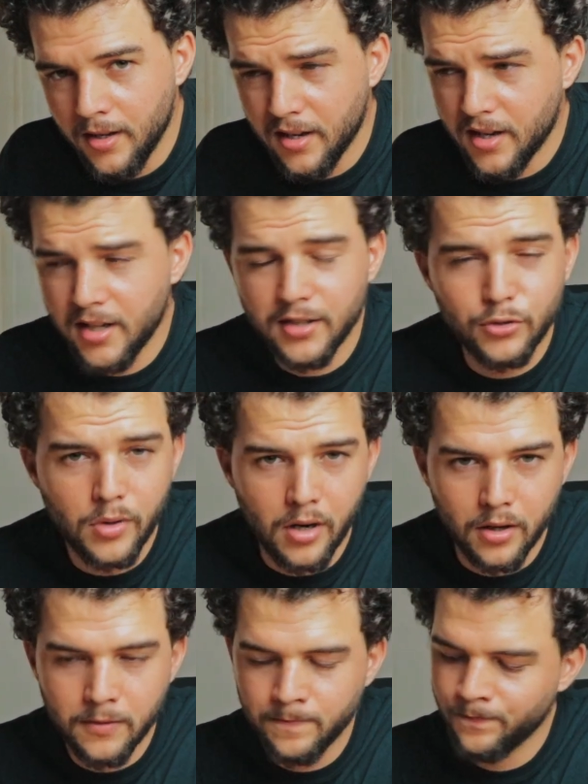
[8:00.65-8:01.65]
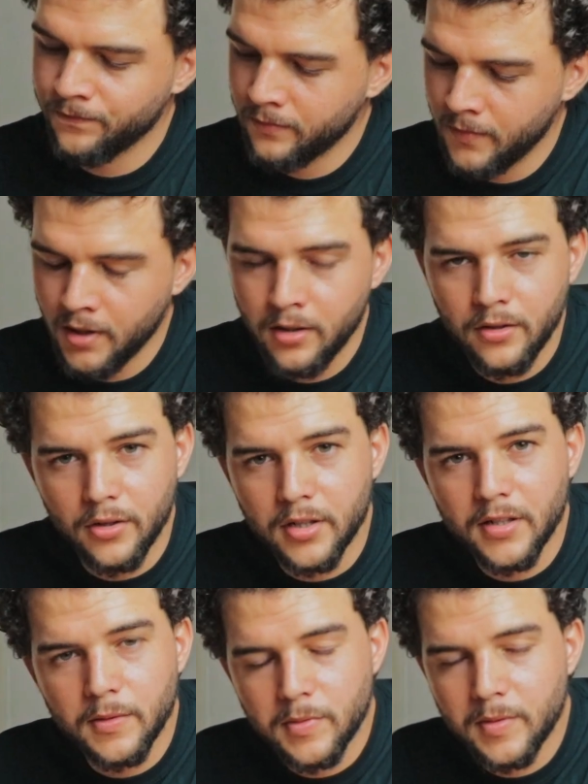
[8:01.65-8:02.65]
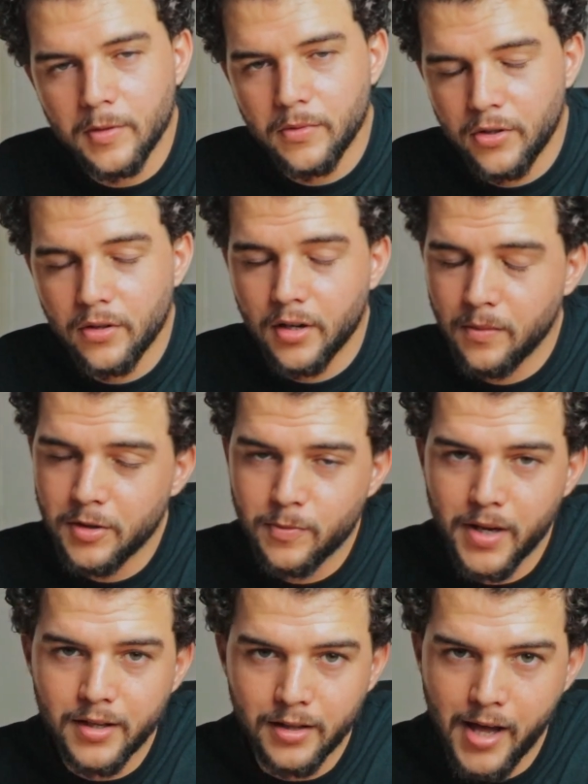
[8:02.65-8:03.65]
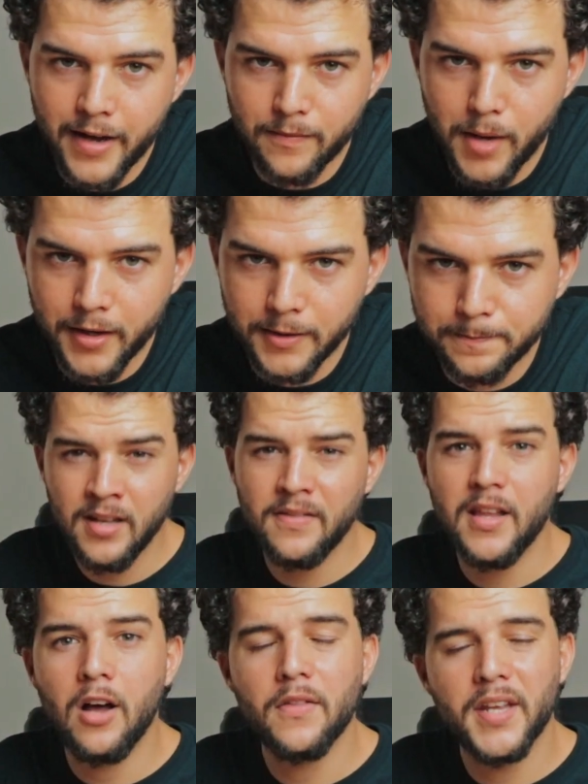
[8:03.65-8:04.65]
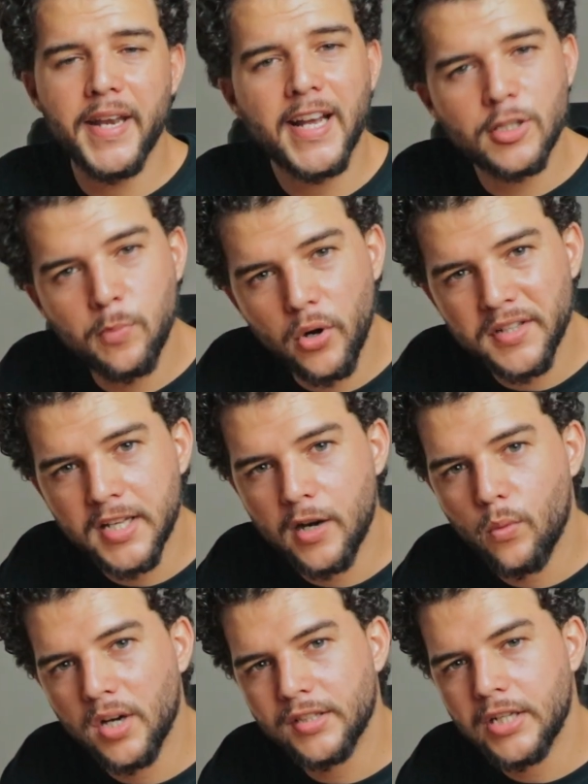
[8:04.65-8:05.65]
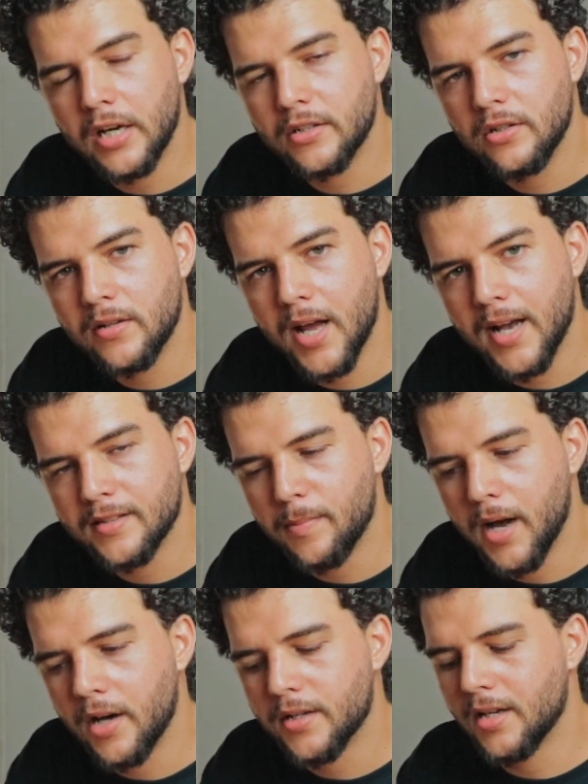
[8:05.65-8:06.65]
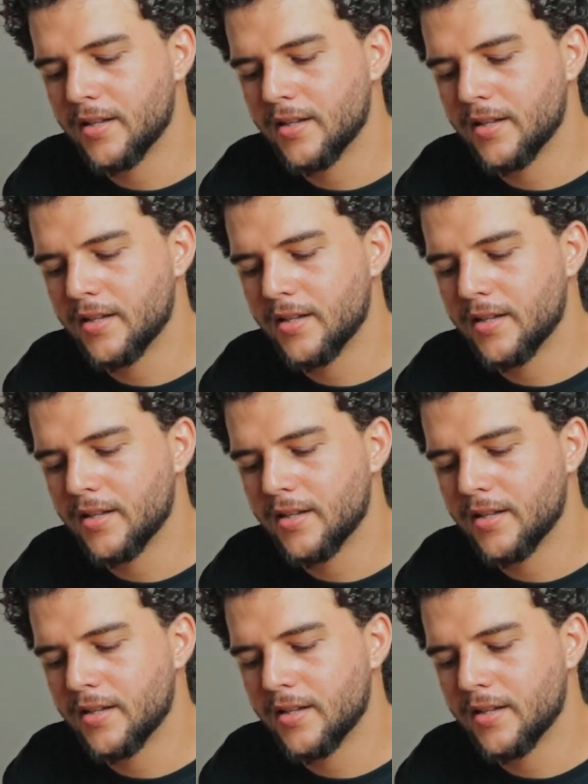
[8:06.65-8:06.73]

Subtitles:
and getting drunk, you're gonna be spending a lot of money. Now, the next point that I want to talk to you guys about